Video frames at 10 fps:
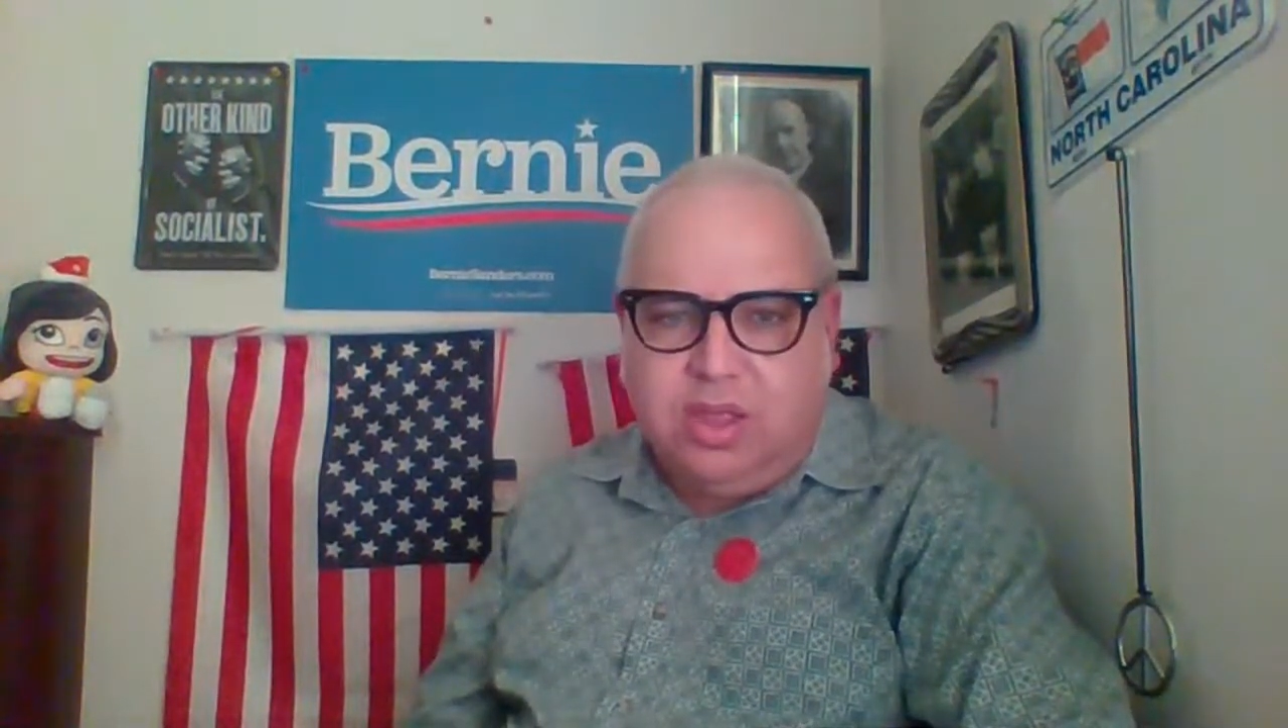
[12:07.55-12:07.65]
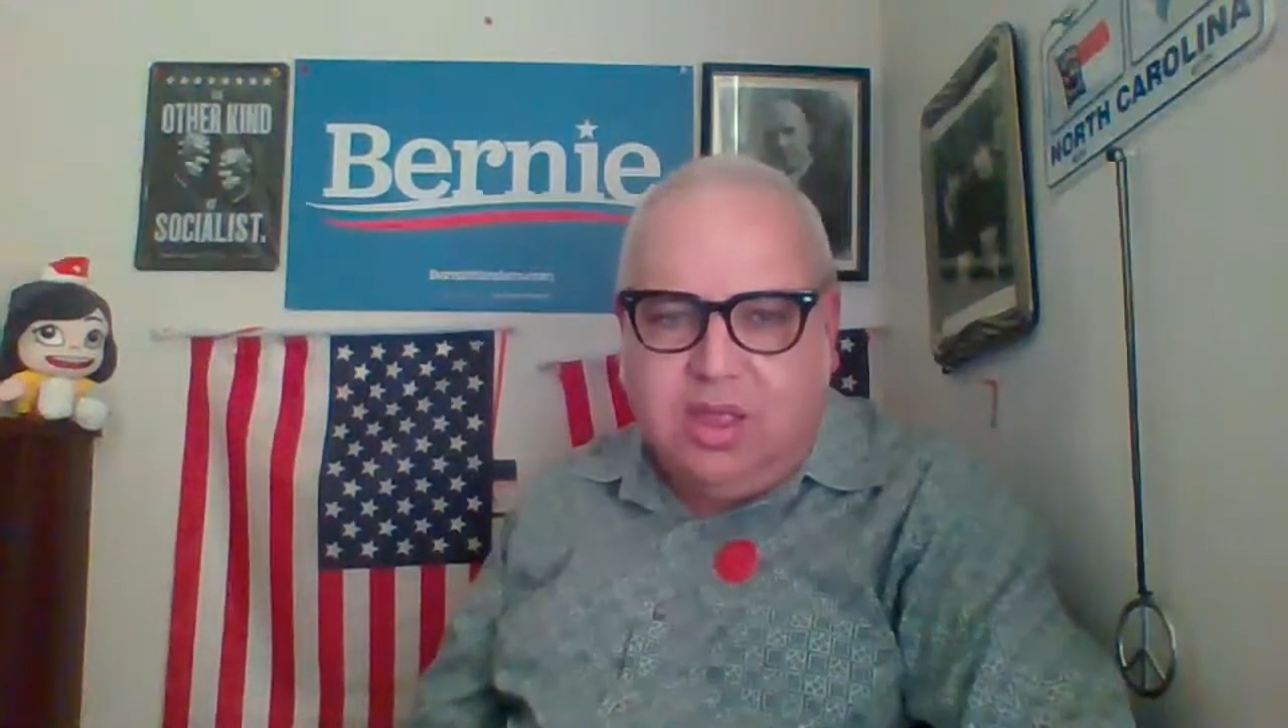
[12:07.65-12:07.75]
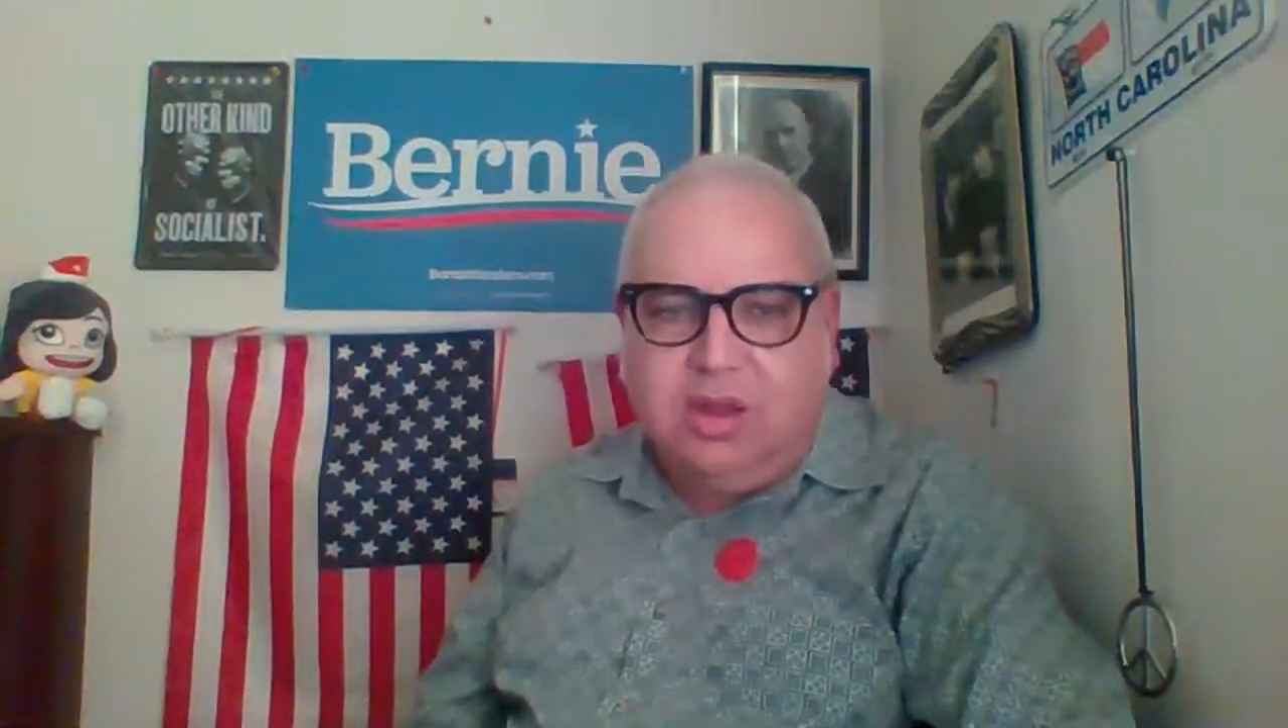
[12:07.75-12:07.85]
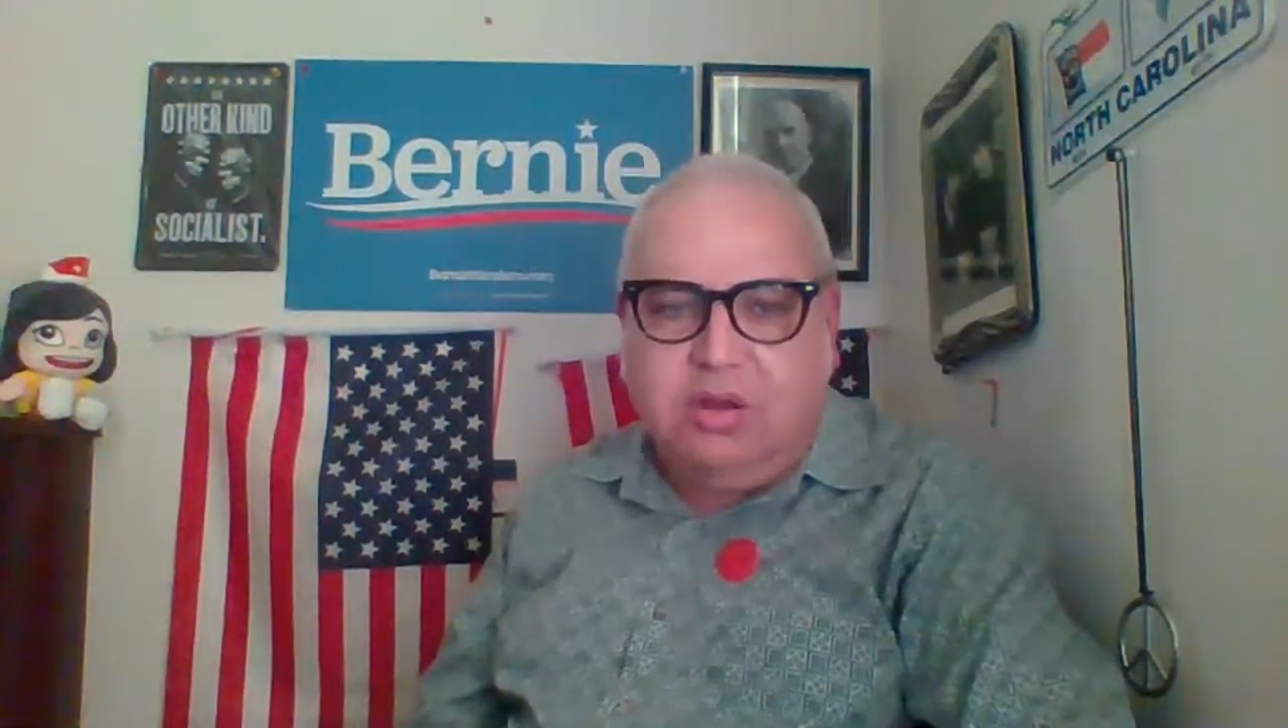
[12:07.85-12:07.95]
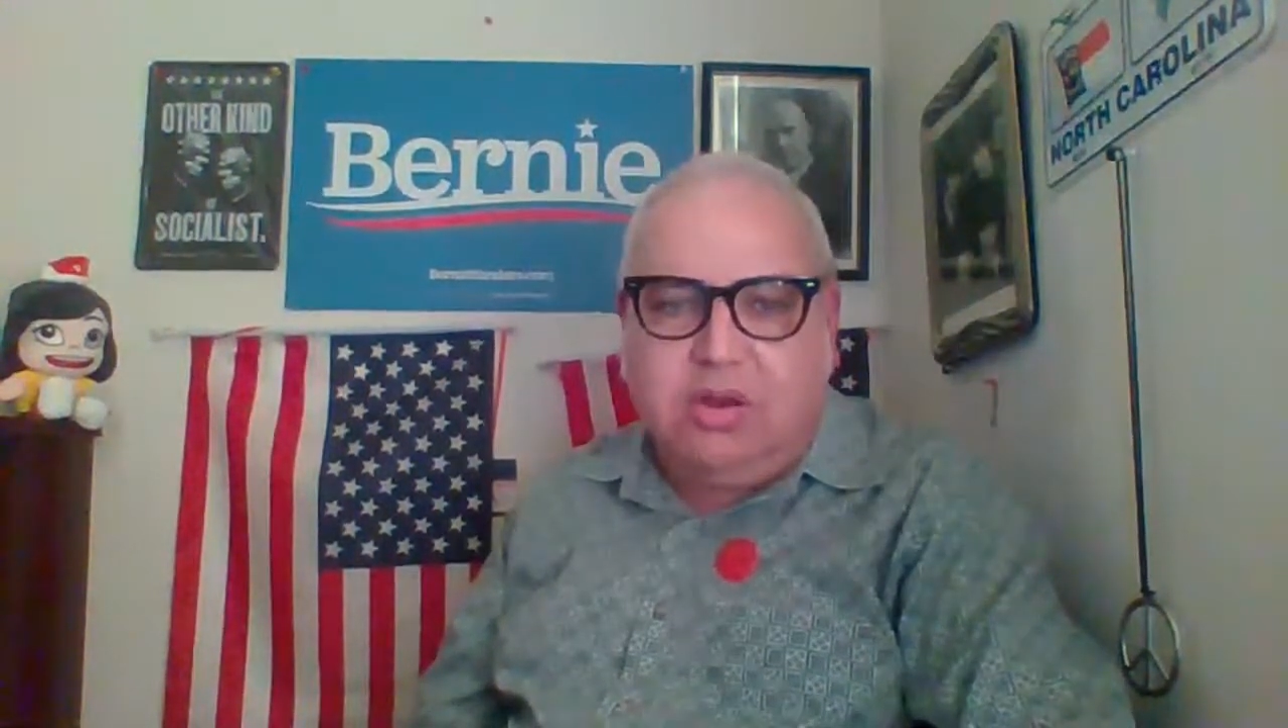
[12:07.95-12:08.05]

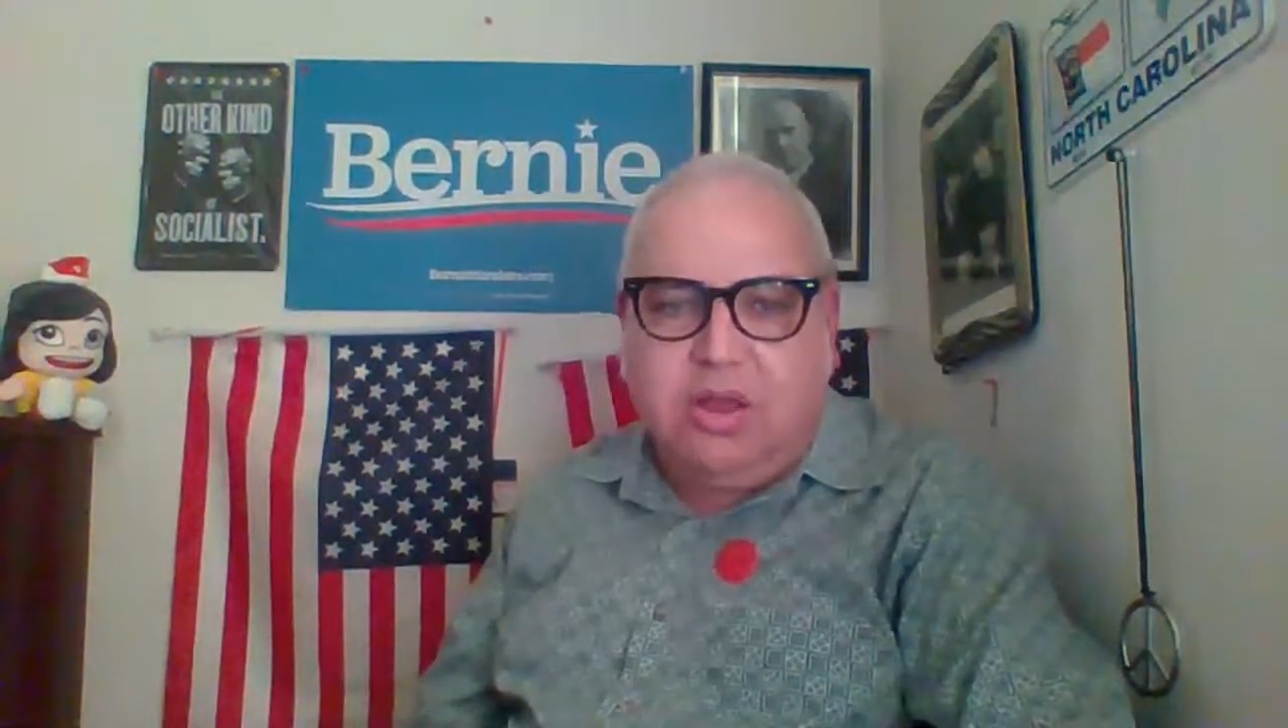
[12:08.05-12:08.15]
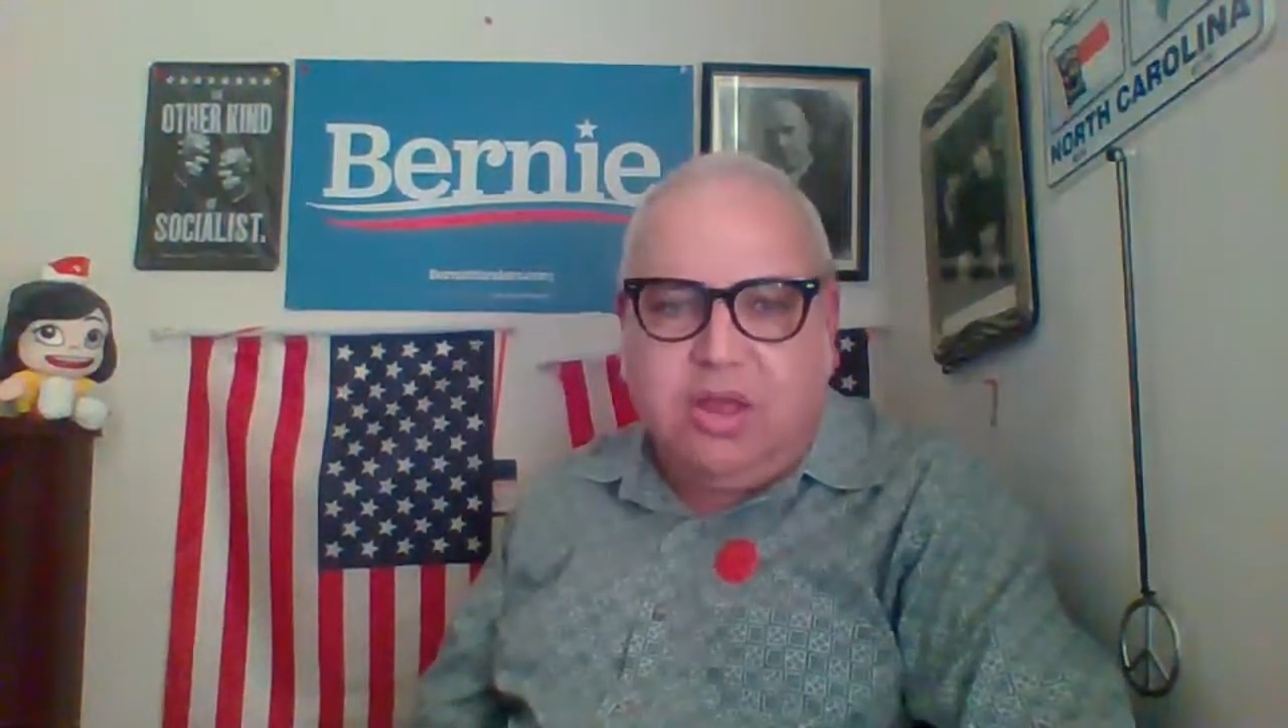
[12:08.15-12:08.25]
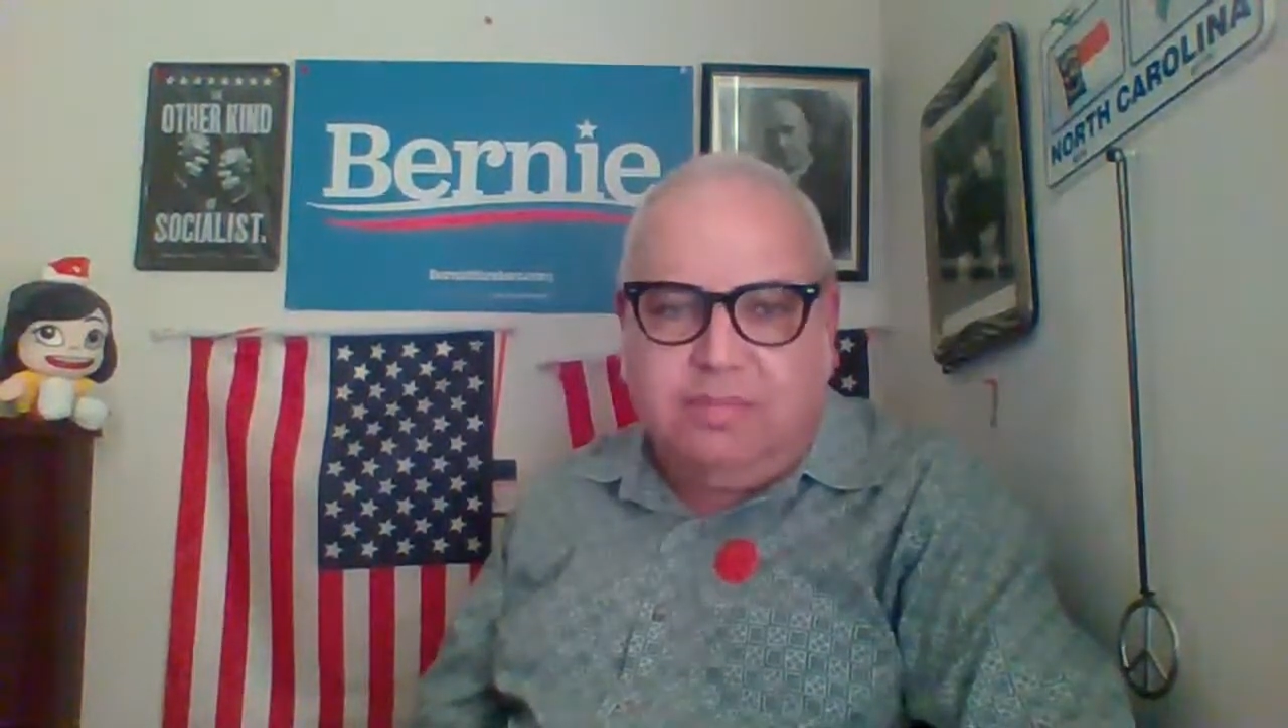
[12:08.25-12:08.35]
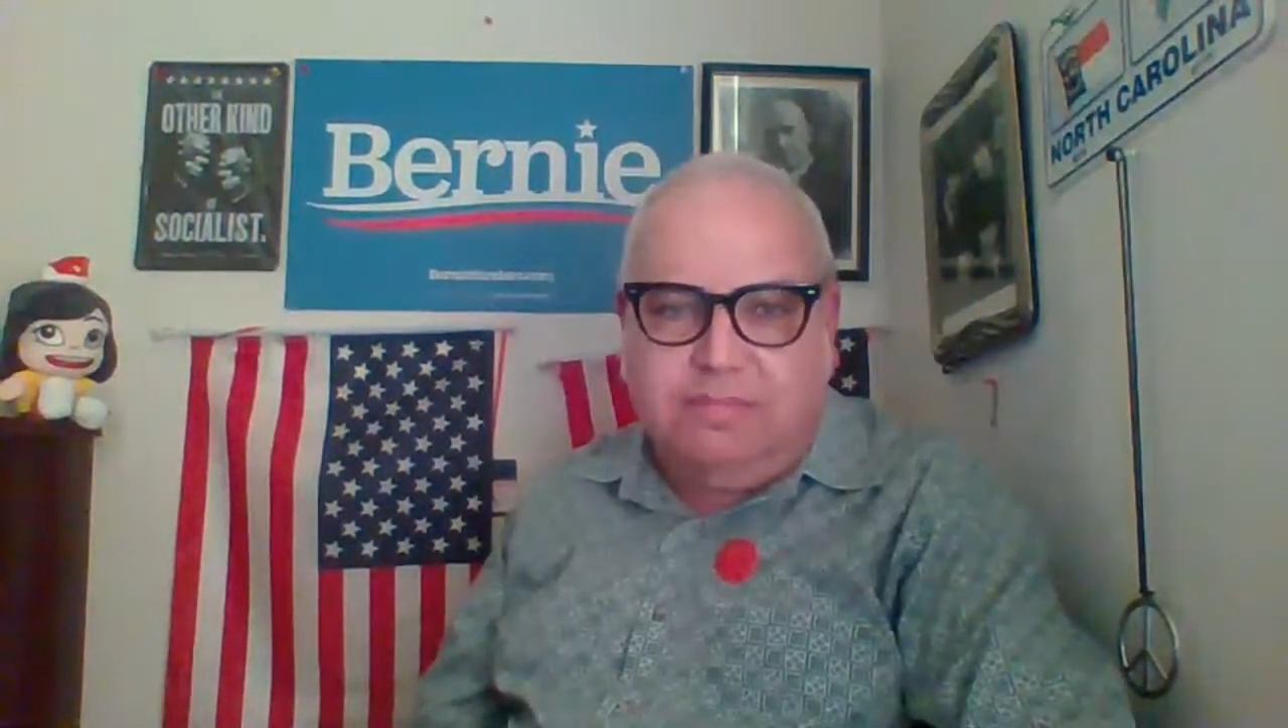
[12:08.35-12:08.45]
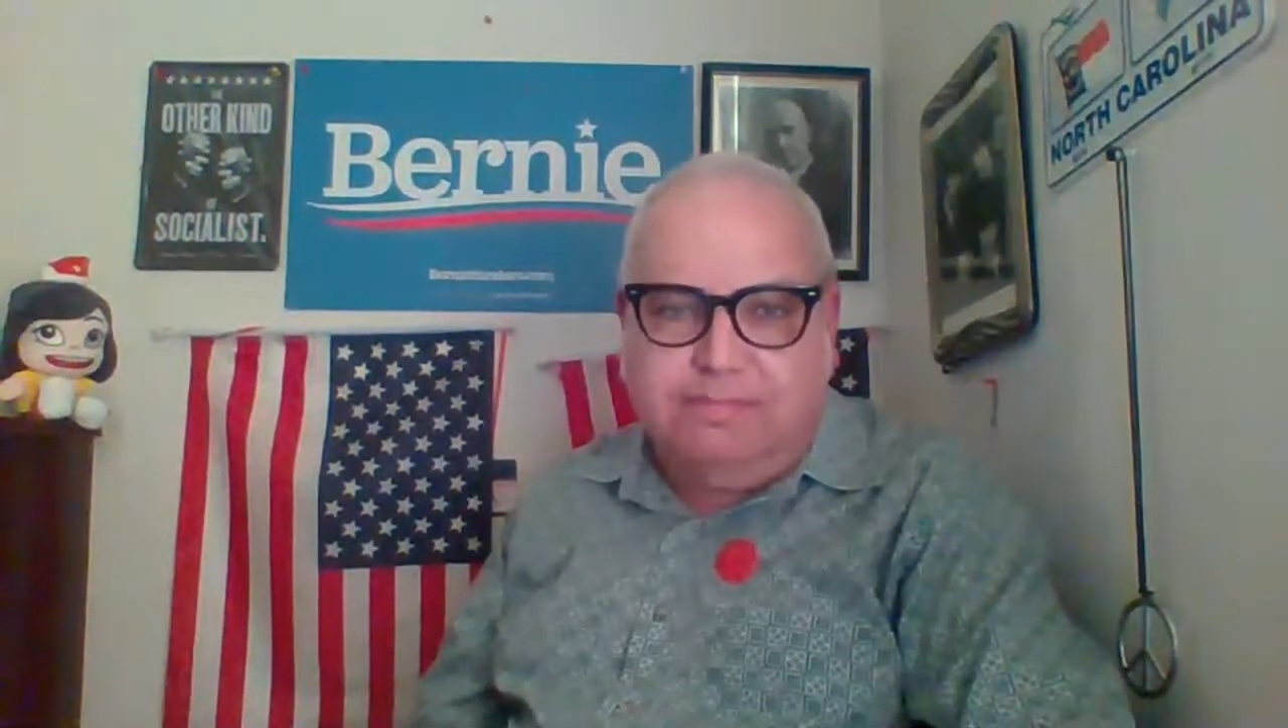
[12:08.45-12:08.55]
in our time.